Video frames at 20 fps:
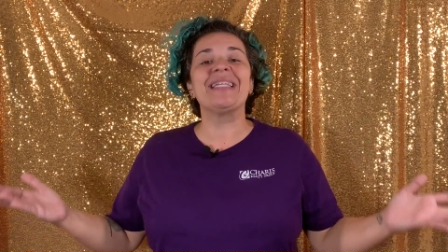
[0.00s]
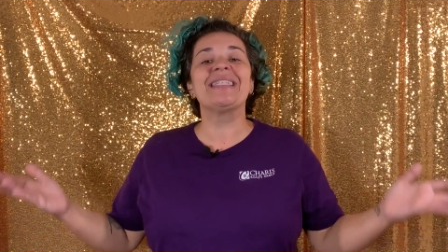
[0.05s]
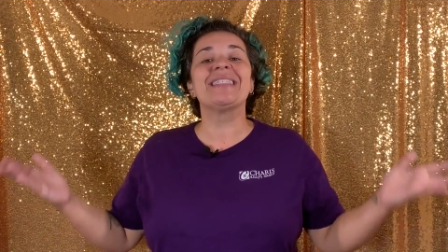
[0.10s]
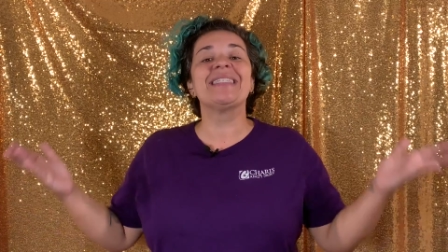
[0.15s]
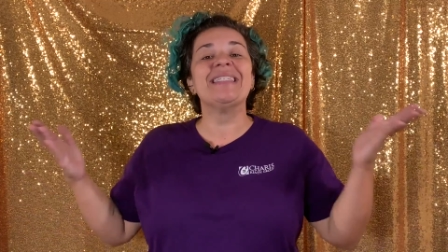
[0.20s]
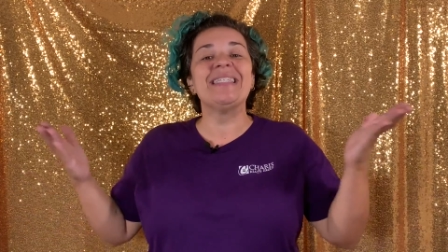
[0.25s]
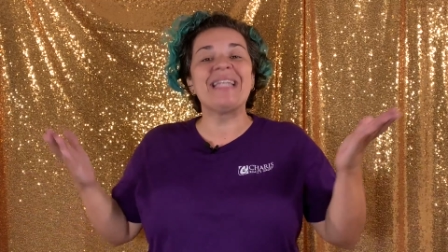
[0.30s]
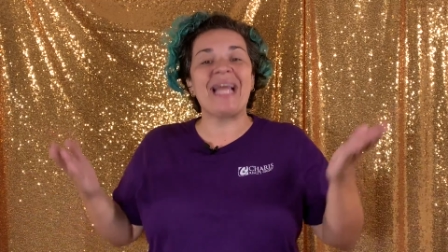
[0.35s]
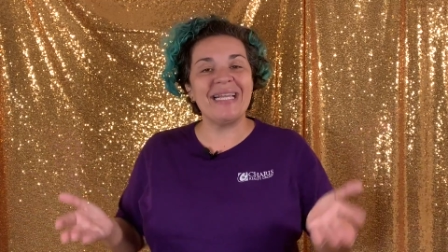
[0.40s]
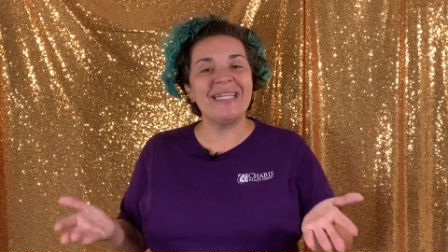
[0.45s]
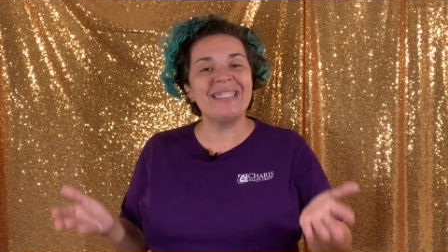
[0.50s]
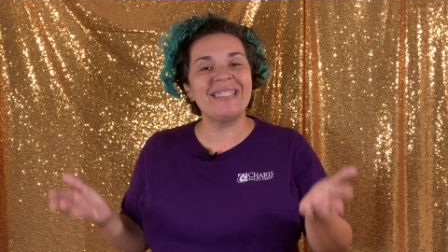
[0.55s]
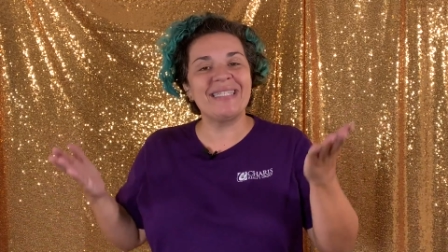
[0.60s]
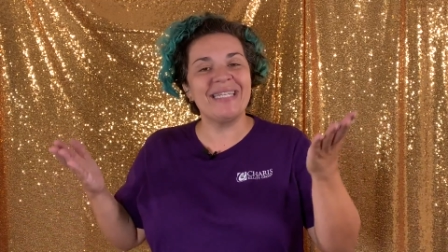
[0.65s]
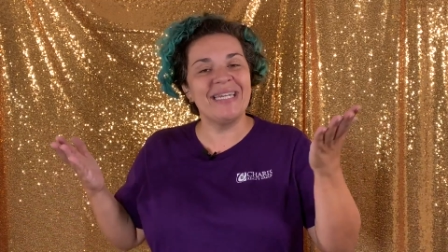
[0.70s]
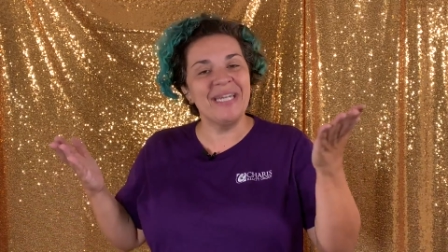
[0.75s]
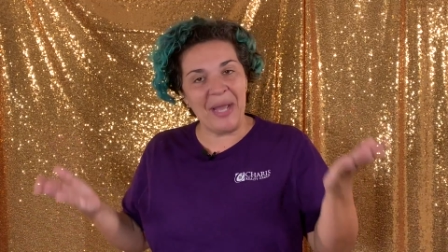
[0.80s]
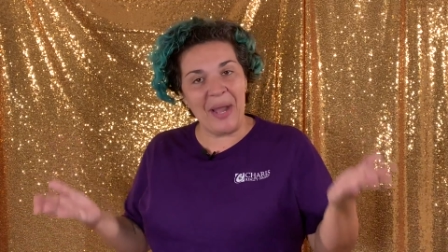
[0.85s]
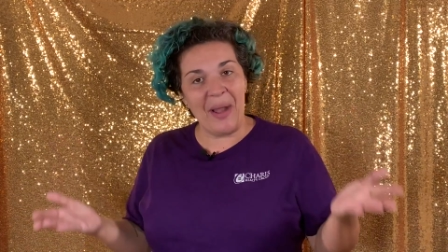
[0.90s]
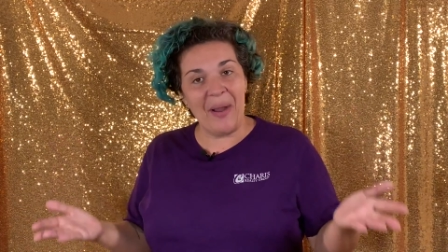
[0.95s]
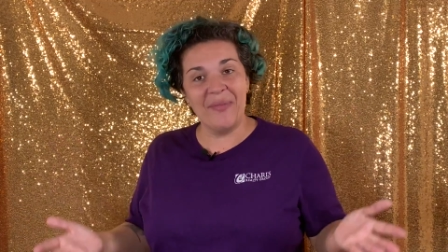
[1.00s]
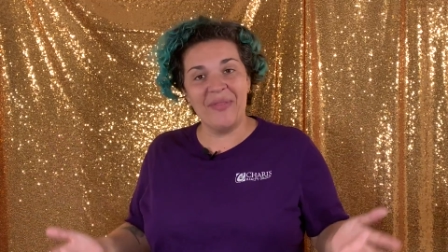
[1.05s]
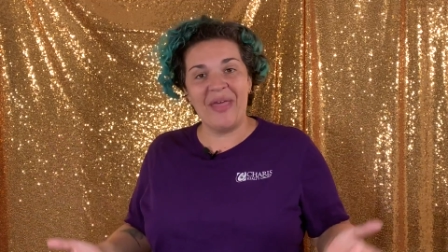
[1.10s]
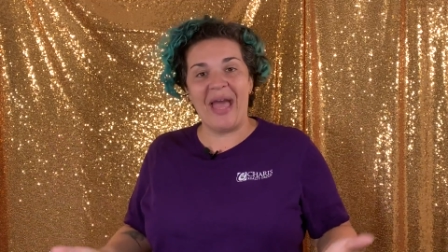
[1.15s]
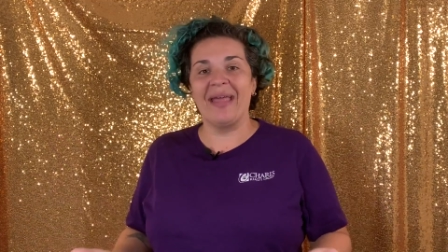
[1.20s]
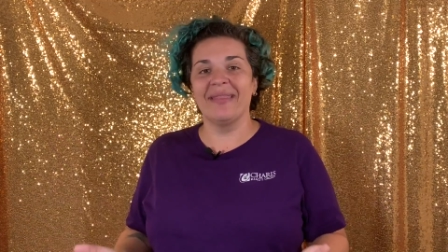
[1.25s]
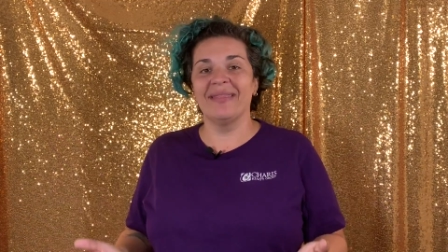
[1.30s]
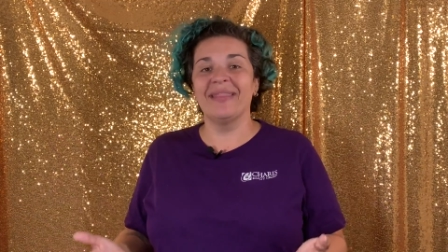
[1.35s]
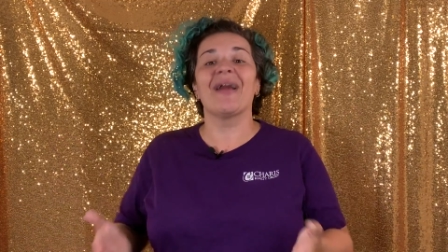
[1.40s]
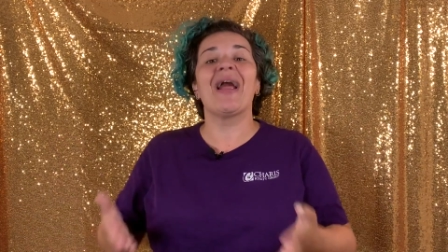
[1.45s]
it's nice to know
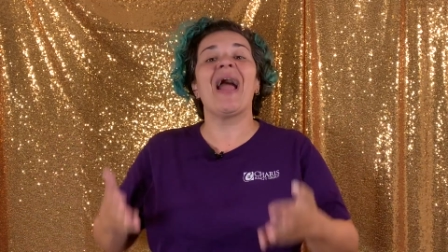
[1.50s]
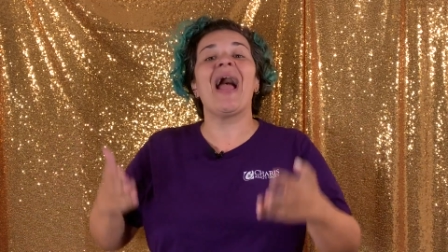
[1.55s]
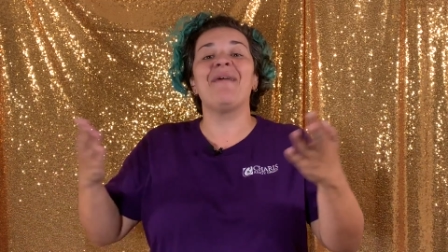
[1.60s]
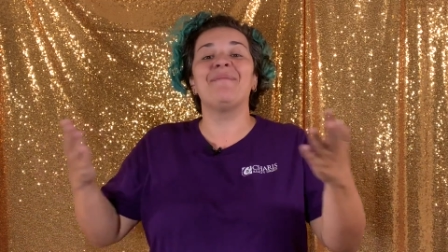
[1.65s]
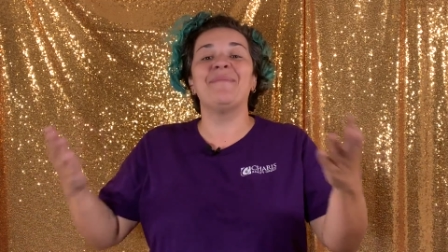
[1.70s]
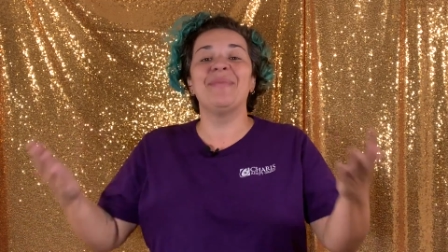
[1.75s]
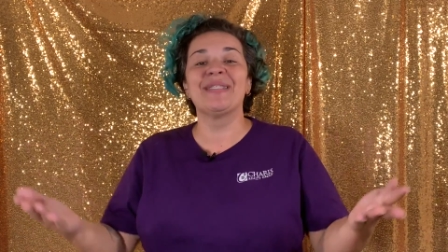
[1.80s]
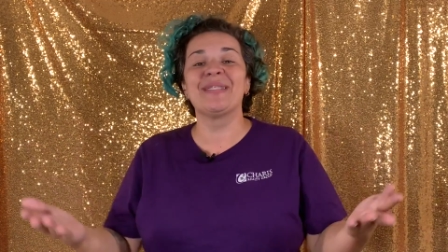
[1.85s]
that there have